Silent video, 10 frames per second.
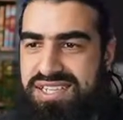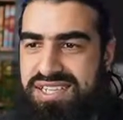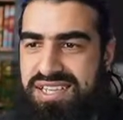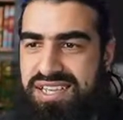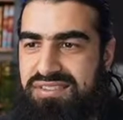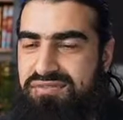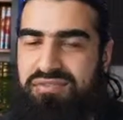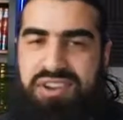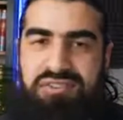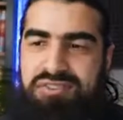Yeah,
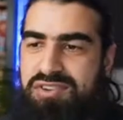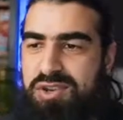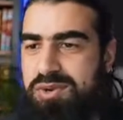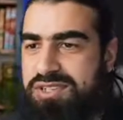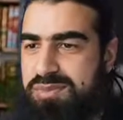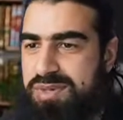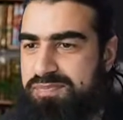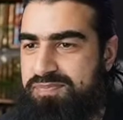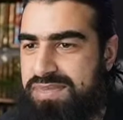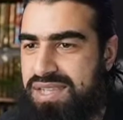very, very possible.
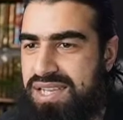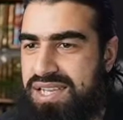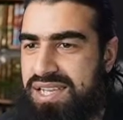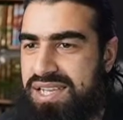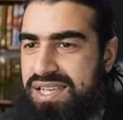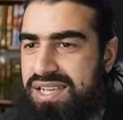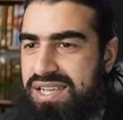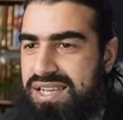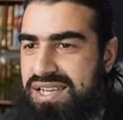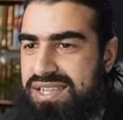
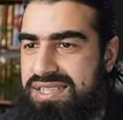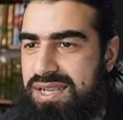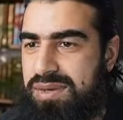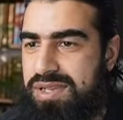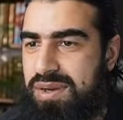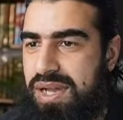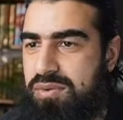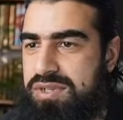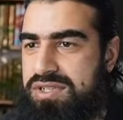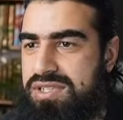Uh, Assalamu alaikum. I
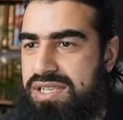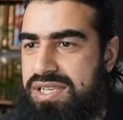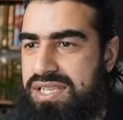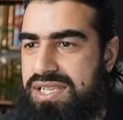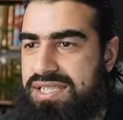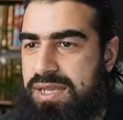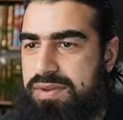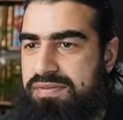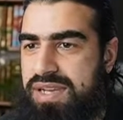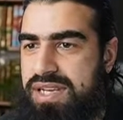want to study Islamic
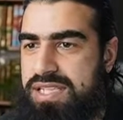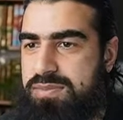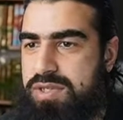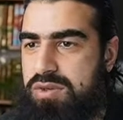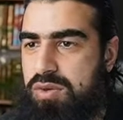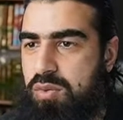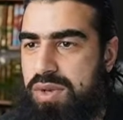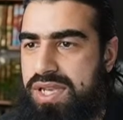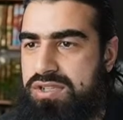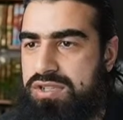finance but don't know
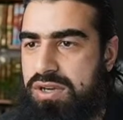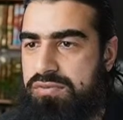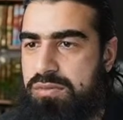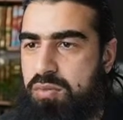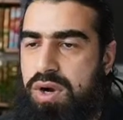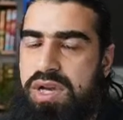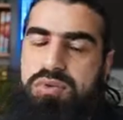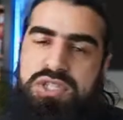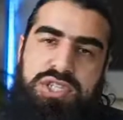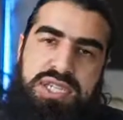where to start from. What I would
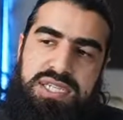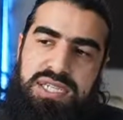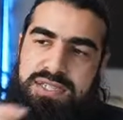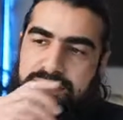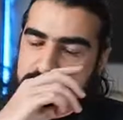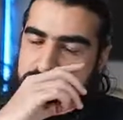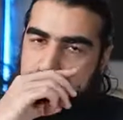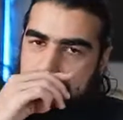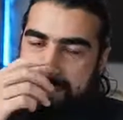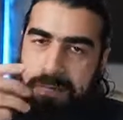suggest is, first of
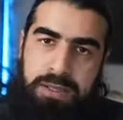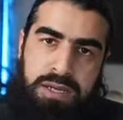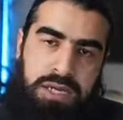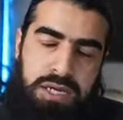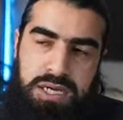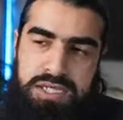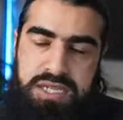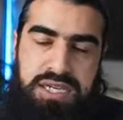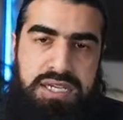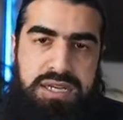all, uh,
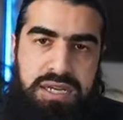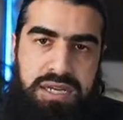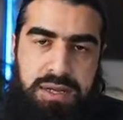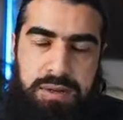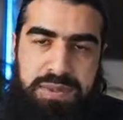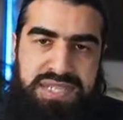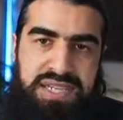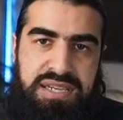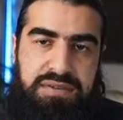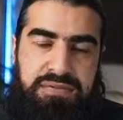study uh, a
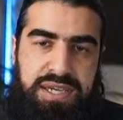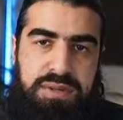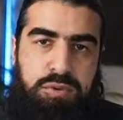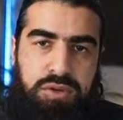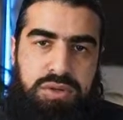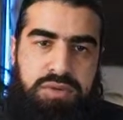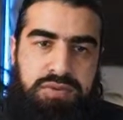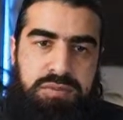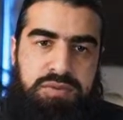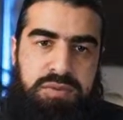particular fiqh book
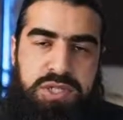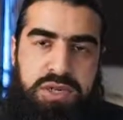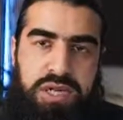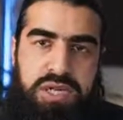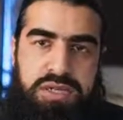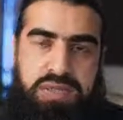from, from a scholar.